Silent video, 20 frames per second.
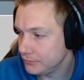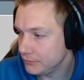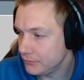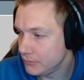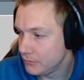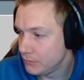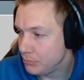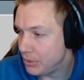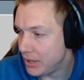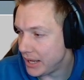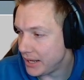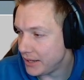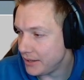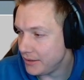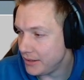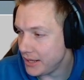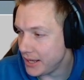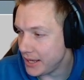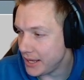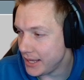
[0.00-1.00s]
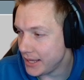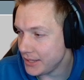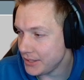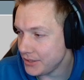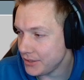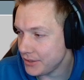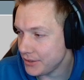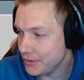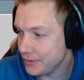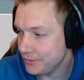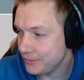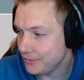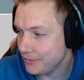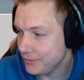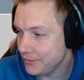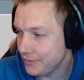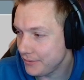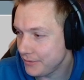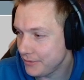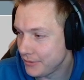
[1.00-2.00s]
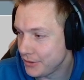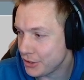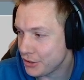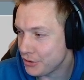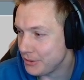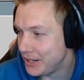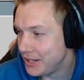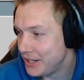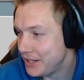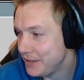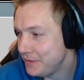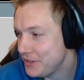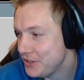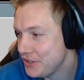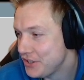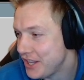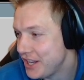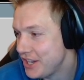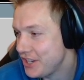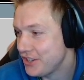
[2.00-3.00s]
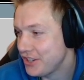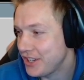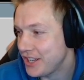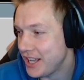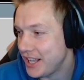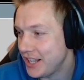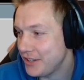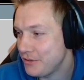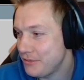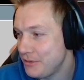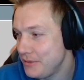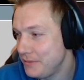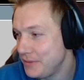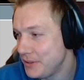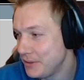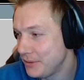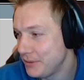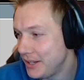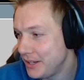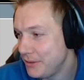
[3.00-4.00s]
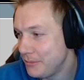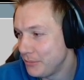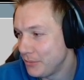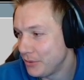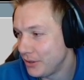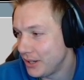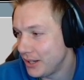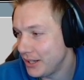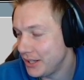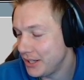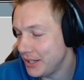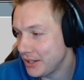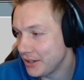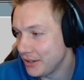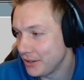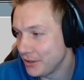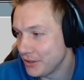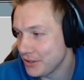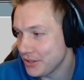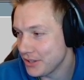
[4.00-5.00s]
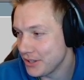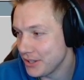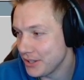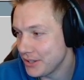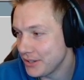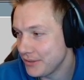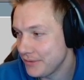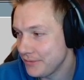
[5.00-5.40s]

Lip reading: Pain in the ass. The train left the station, can't review anymore. He closed it.